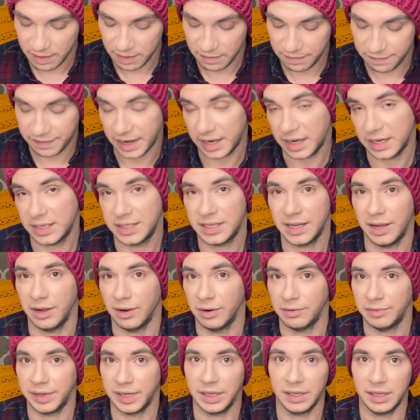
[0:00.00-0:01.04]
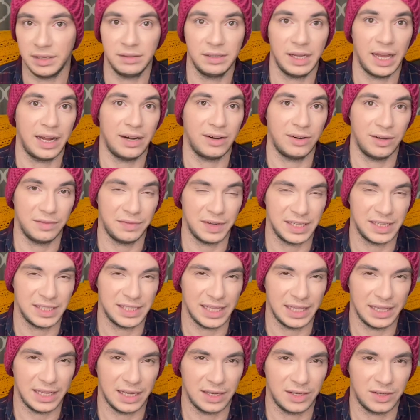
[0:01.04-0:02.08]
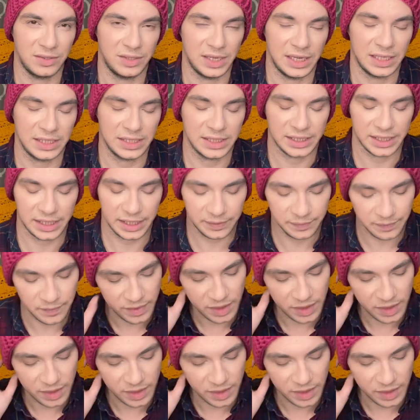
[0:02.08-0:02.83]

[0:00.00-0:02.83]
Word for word: Fedotova. I don't know if I said that correctly.